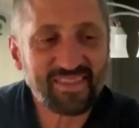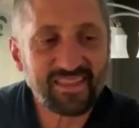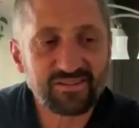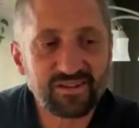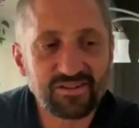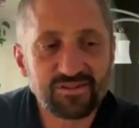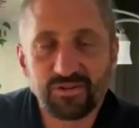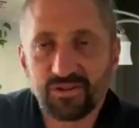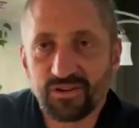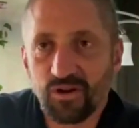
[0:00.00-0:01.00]
There's also
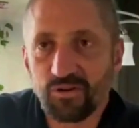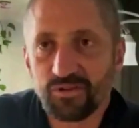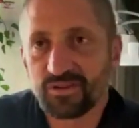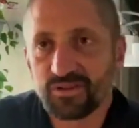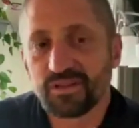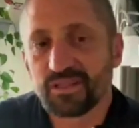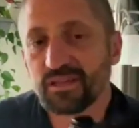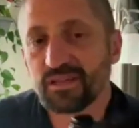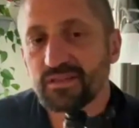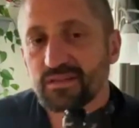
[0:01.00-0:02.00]
an odor to it
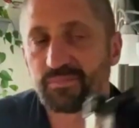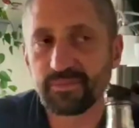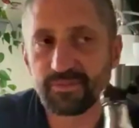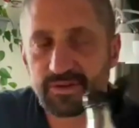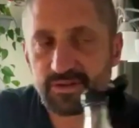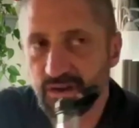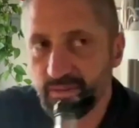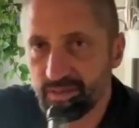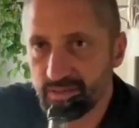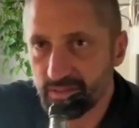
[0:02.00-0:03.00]
that some people
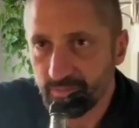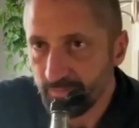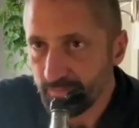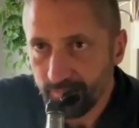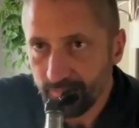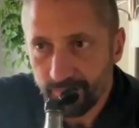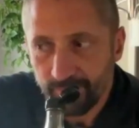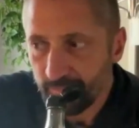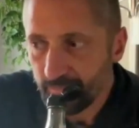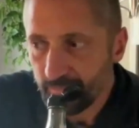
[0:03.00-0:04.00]
describe as
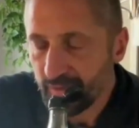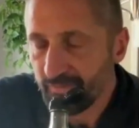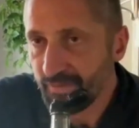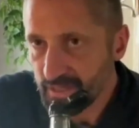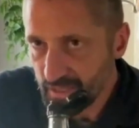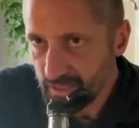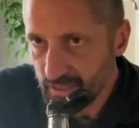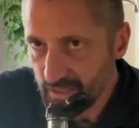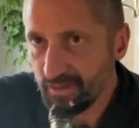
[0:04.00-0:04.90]
fishy.